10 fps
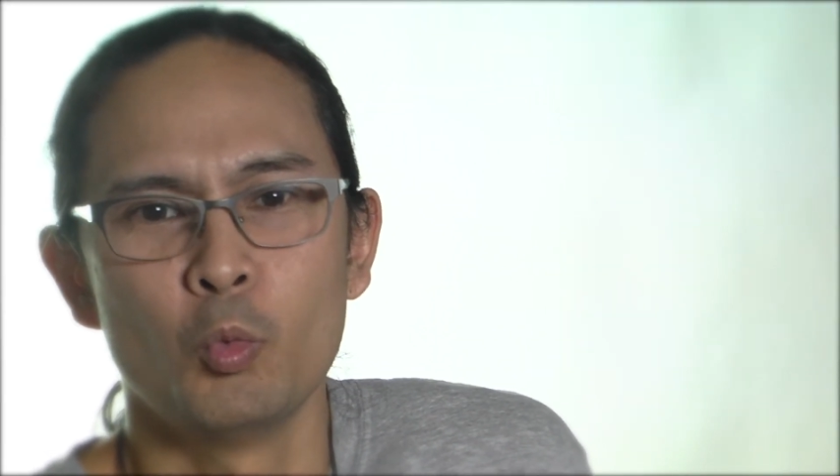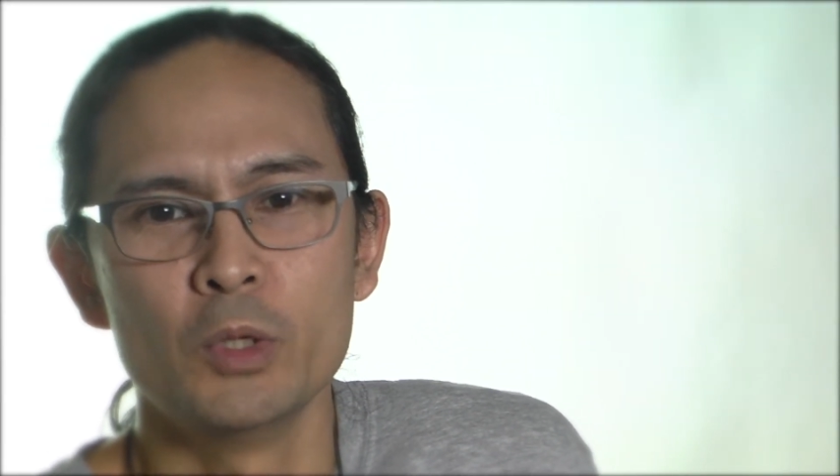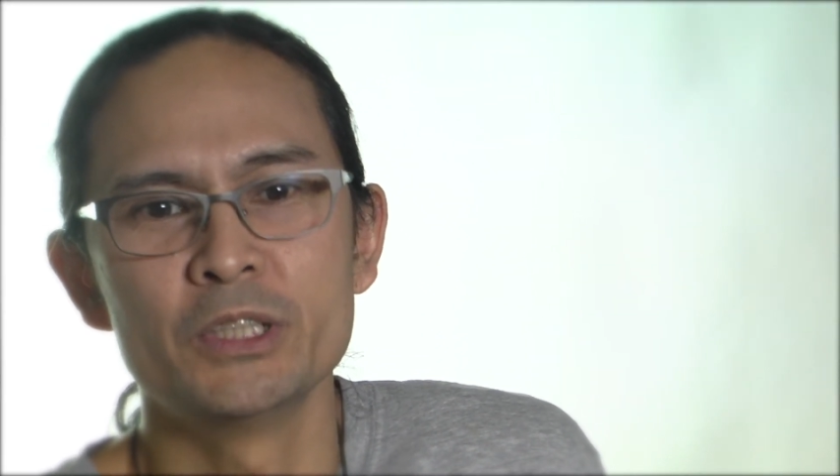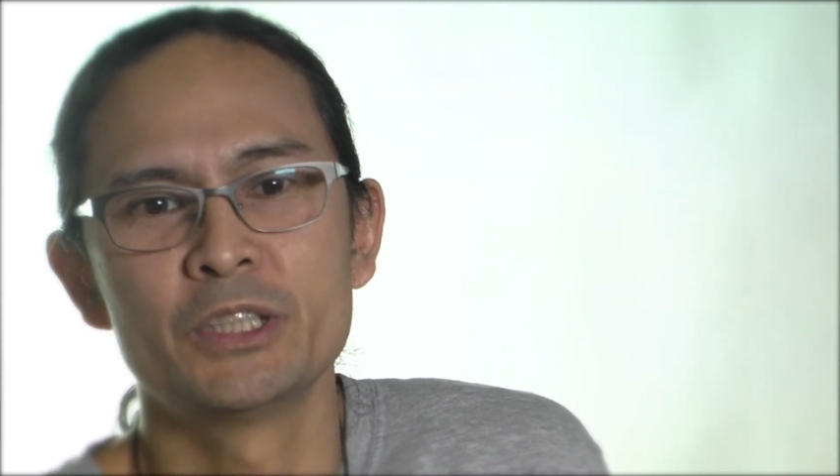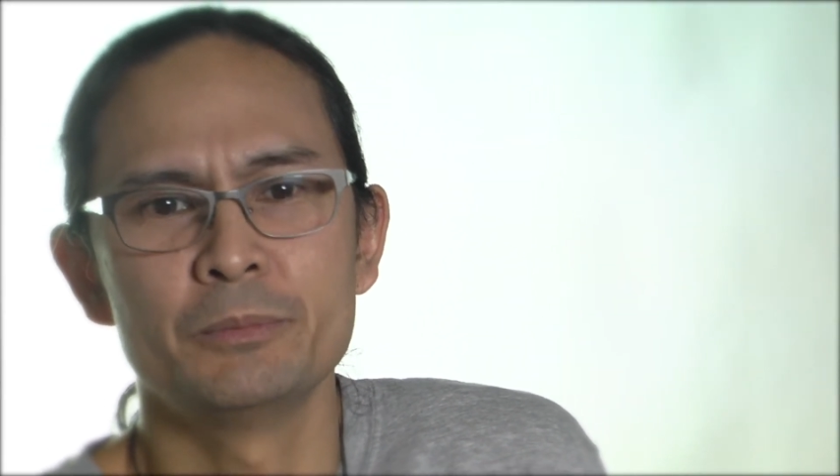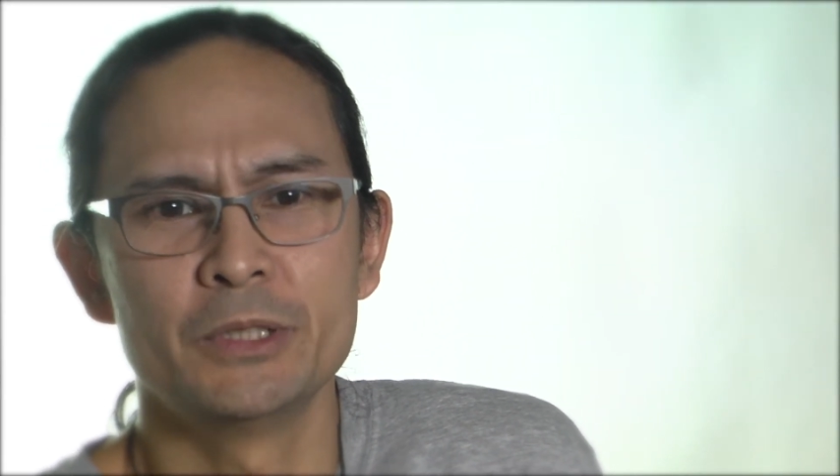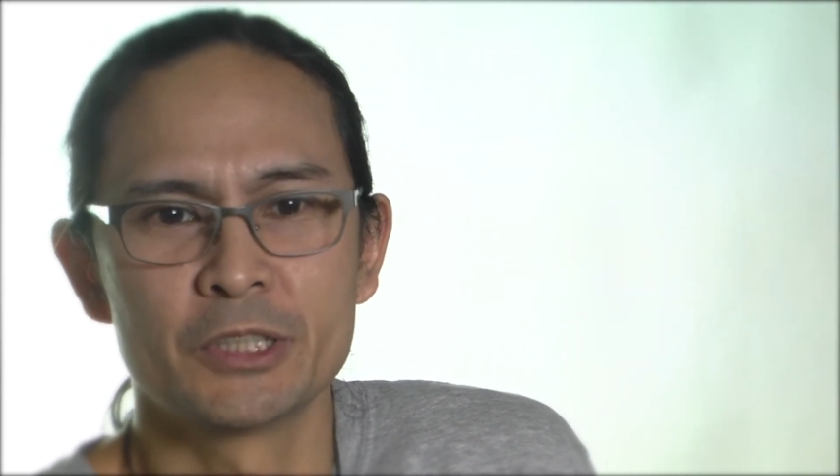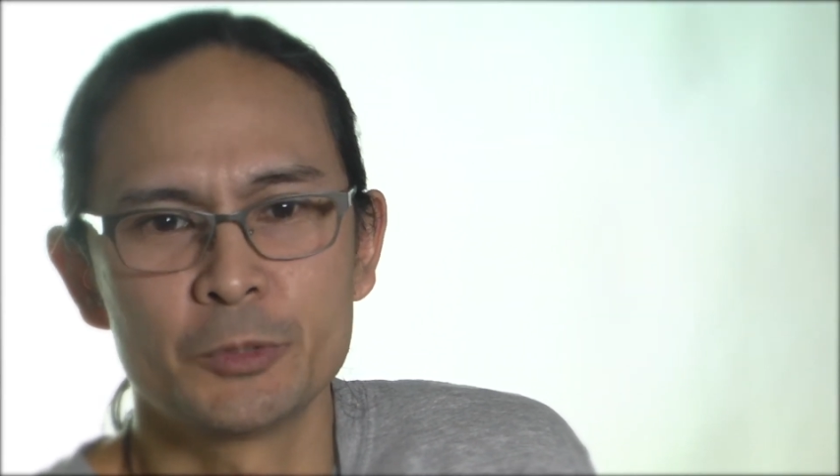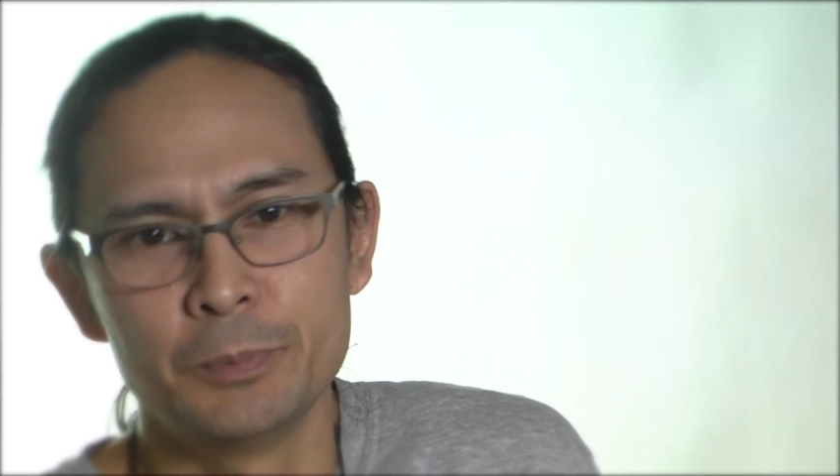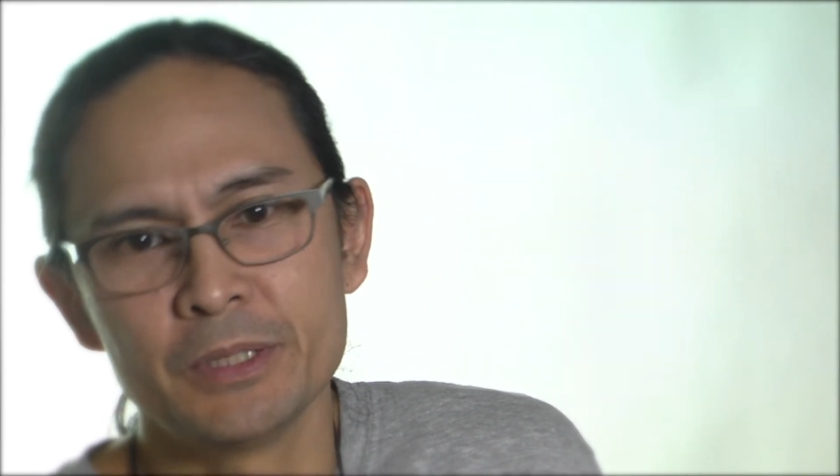wisdom and
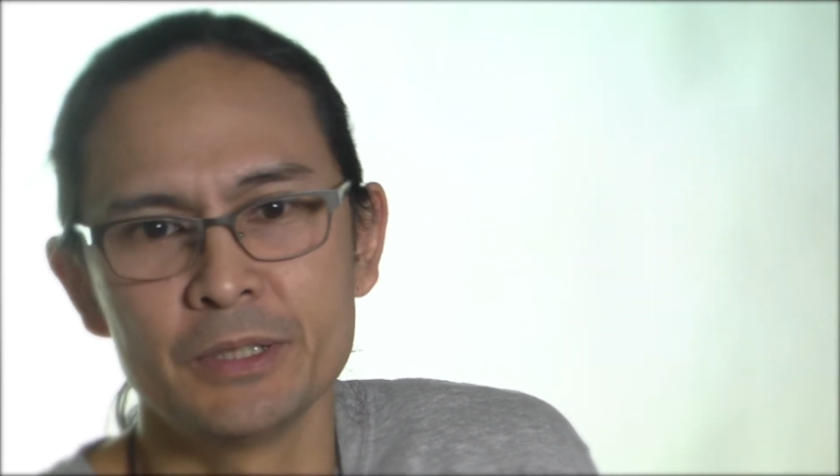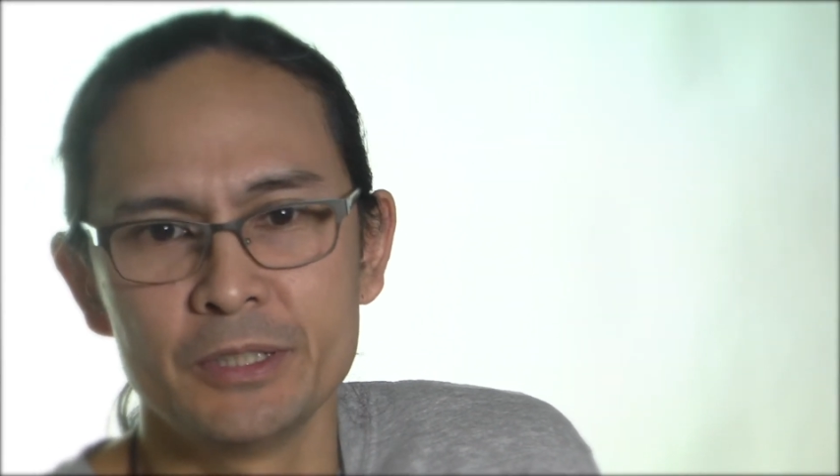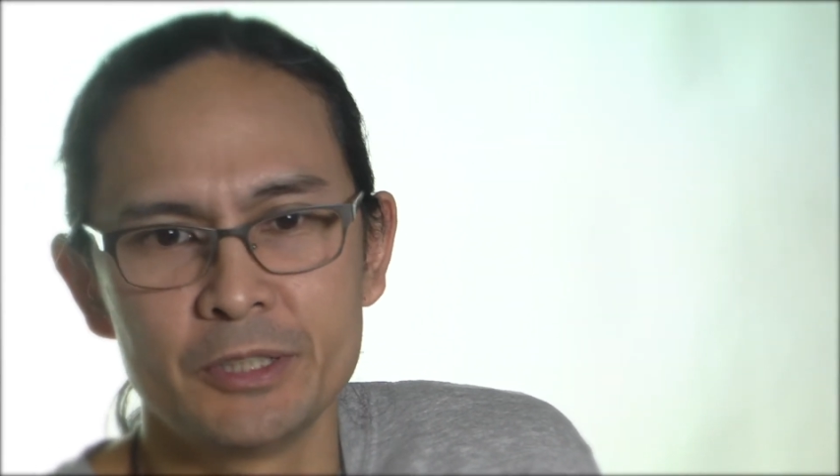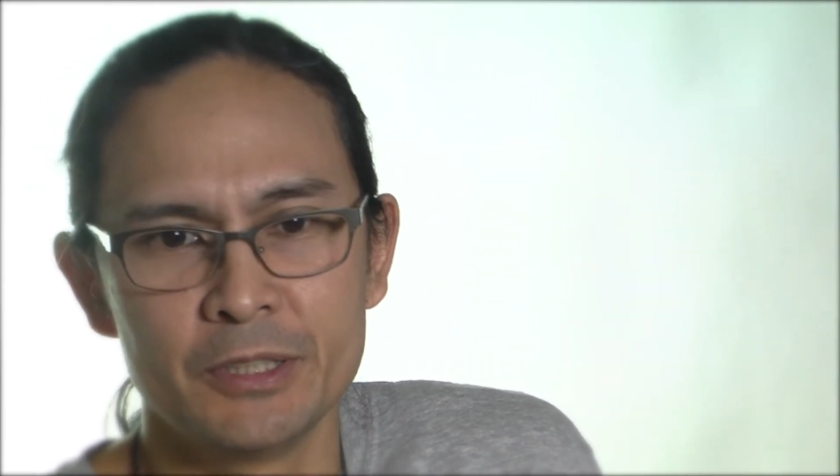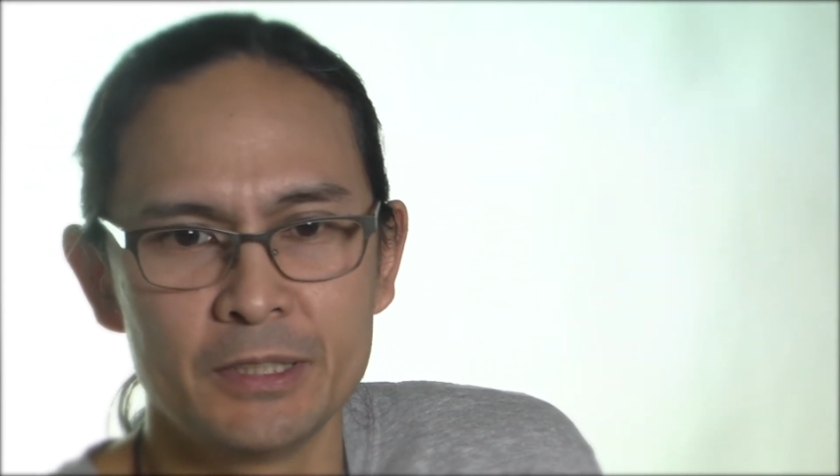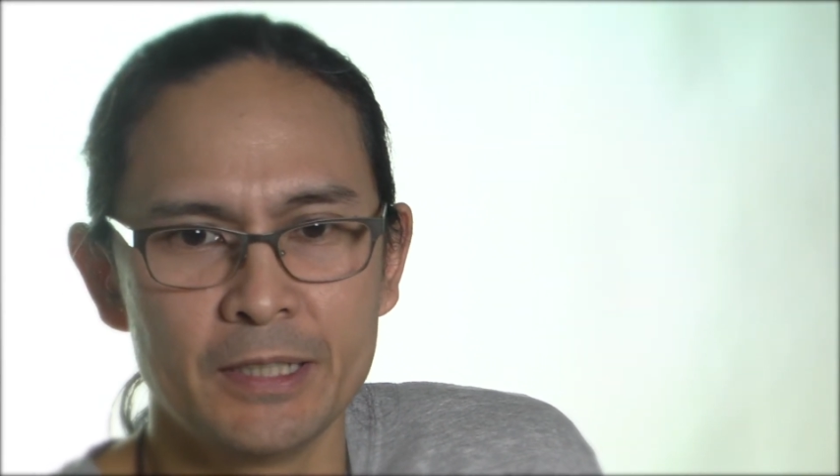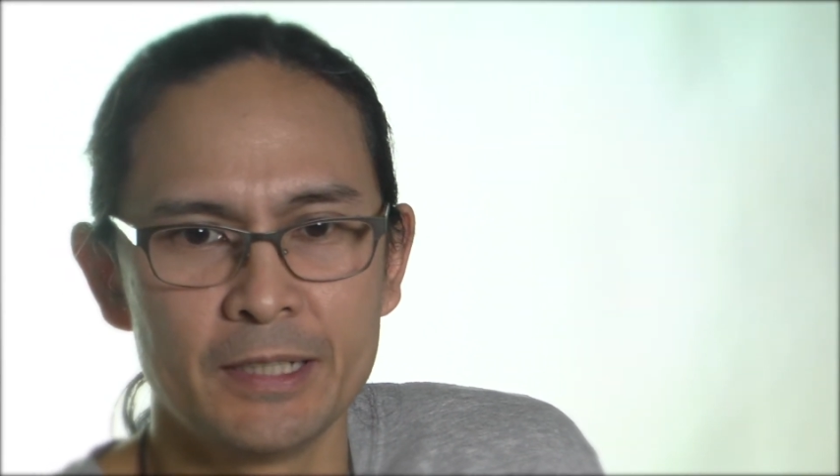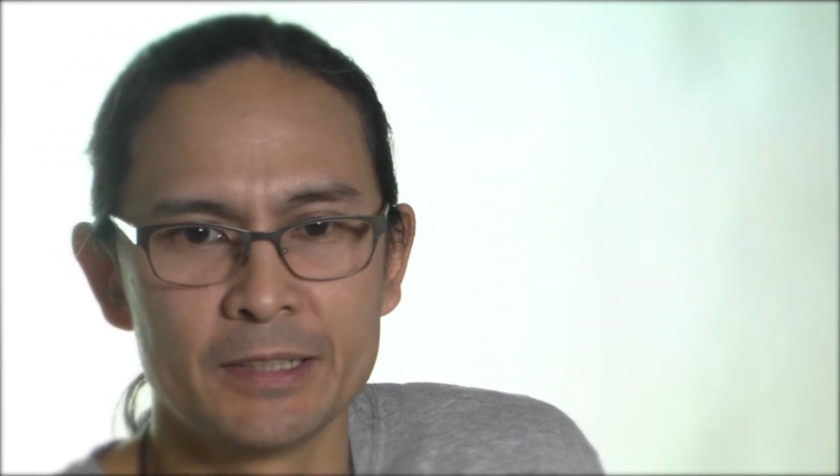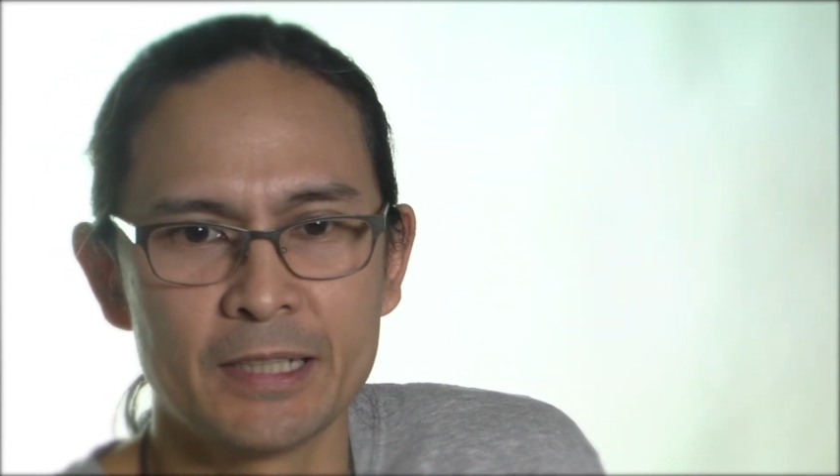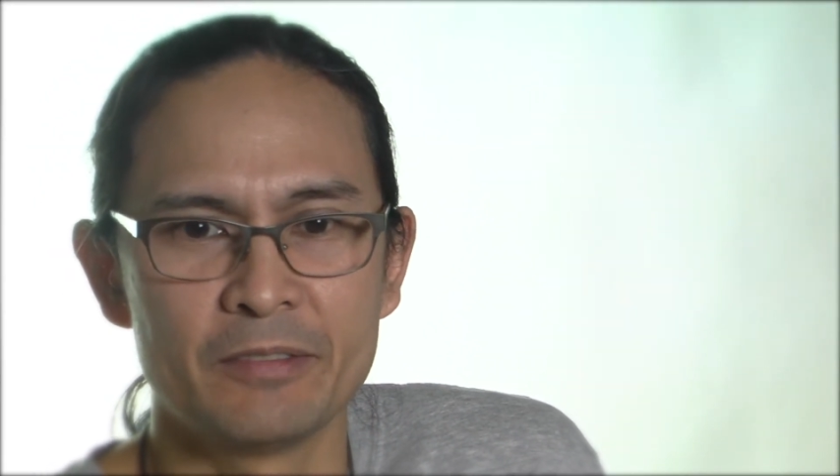experience she
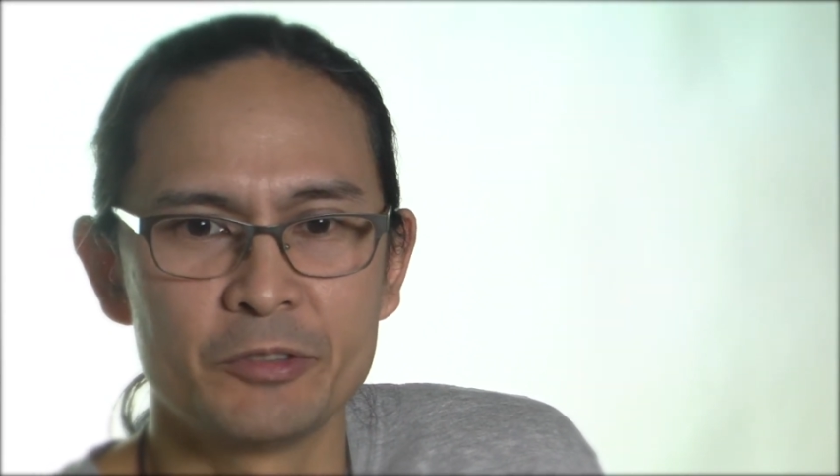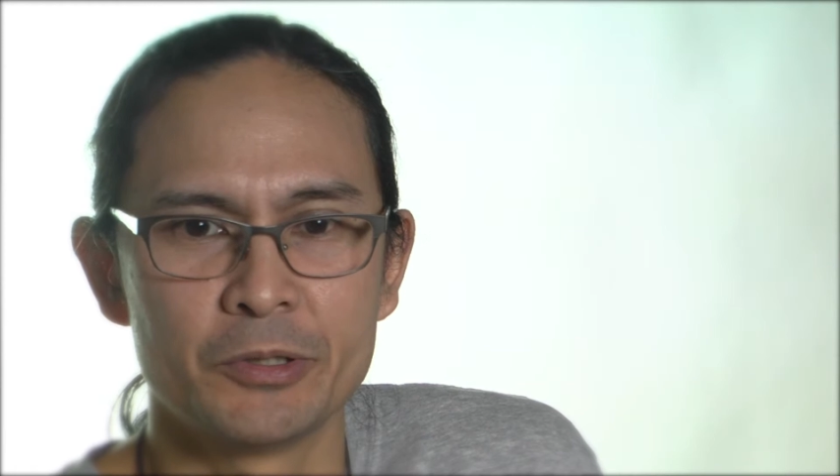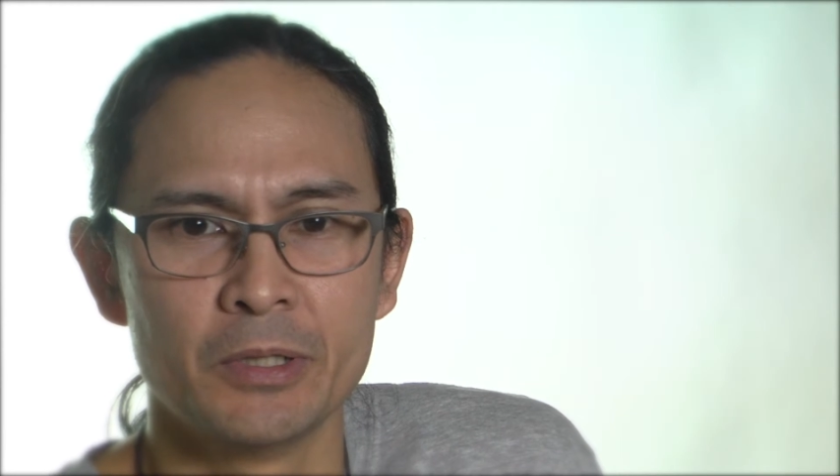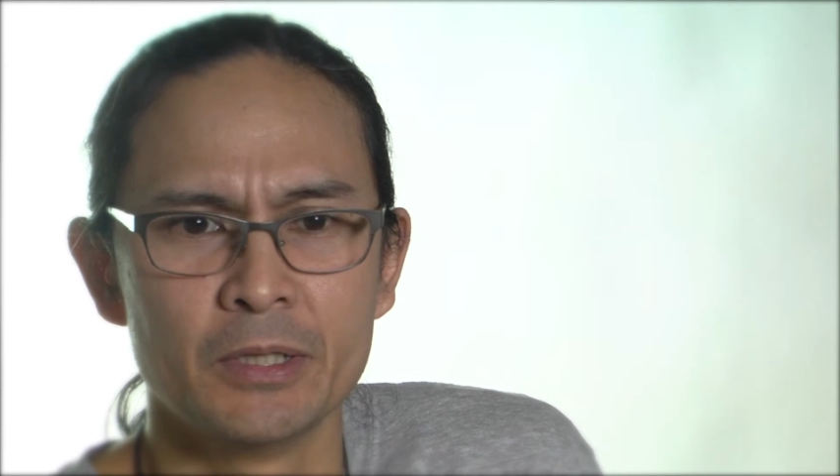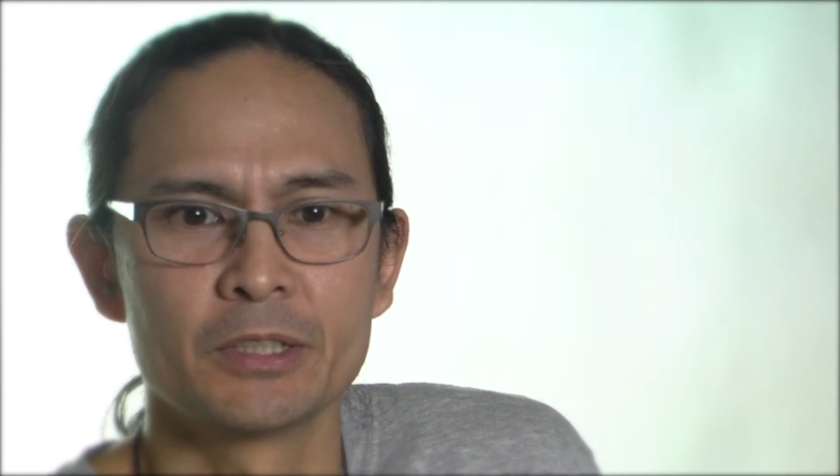shares after